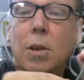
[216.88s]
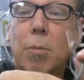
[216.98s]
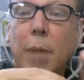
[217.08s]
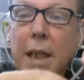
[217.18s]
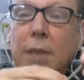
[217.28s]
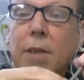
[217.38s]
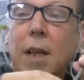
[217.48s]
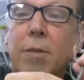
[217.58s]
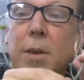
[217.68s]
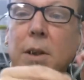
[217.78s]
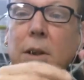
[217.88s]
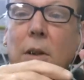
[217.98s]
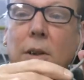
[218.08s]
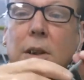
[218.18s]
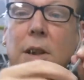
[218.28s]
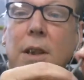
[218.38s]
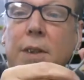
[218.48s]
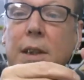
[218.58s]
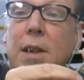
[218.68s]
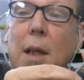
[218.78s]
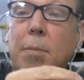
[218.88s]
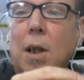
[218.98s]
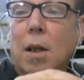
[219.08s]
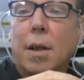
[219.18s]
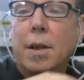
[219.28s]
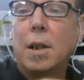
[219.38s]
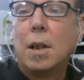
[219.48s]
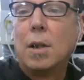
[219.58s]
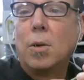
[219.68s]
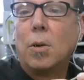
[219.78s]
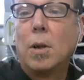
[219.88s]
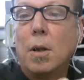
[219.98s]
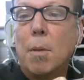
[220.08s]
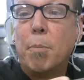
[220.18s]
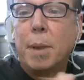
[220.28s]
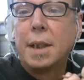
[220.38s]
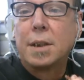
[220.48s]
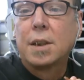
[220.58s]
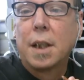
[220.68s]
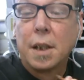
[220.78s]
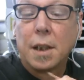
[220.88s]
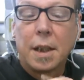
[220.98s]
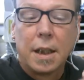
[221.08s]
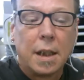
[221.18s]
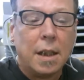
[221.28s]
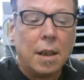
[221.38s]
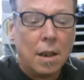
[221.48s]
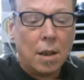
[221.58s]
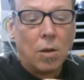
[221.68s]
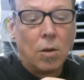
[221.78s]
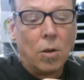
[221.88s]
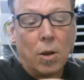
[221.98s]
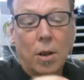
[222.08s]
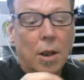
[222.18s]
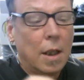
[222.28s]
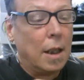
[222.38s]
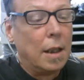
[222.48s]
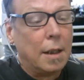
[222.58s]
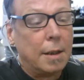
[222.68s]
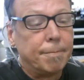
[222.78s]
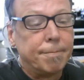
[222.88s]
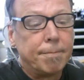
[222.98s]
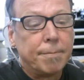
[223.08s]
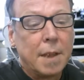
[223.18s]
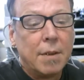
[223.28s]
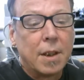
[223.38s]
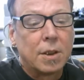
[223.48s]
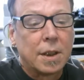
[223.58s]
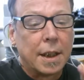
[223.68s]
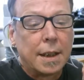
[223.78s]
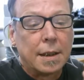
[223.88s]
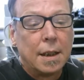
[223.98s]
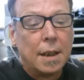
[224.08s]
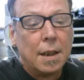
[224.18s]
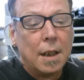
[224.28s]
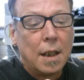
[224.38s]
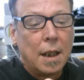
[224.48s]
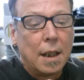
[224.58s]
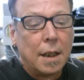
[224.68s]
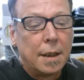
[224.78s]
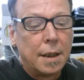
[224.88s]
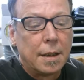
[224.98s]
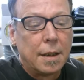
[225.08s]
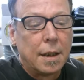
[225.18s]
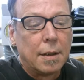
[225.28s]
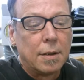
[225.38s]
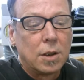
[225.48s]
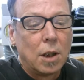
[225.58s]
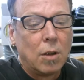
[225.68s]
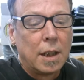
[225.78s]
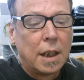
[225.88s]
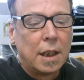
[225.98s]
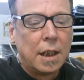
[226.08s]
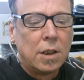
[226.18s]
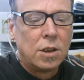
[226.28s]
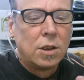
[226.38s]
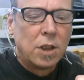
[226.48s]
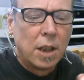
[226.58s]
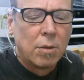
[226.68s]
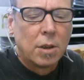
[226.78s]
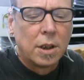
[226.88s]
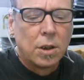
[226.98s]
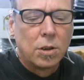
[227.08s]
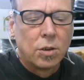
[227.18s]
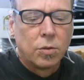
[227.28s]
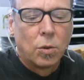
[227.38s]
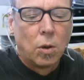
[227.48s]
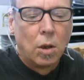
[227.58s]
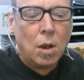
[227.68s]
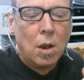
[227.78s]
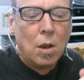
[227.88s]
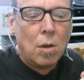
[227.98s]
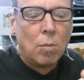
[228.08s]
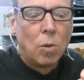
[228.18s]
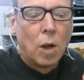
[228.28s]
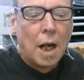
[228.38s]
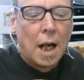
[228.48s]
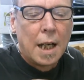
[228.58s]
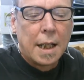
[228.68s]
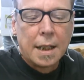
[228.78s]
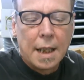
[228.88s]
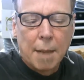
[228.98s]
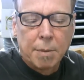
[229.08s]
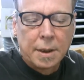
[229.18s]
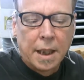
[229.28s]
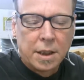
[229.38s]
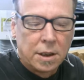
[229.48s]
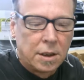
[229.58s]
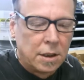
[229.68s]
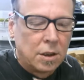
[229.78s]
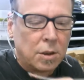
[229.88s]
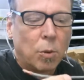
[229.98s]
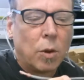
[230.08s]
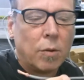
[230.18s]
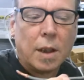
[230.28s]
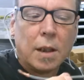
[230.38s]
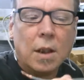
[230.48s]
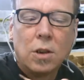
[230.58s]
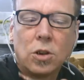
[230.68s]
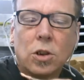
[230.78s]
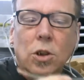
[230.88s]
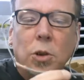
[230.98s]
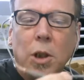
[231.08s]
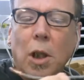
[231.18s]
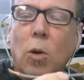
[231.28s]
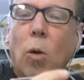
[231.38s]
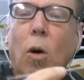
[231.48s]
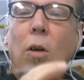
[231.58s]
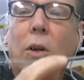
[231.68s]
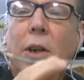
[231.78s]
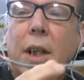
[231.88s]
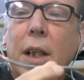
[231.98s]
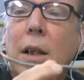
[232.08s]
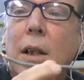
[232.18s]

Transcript: making high frequency noises if it's stepped on or bent suddenly or any of those things. And so again, it's generally used for more high-end applications. This is more of a studio quality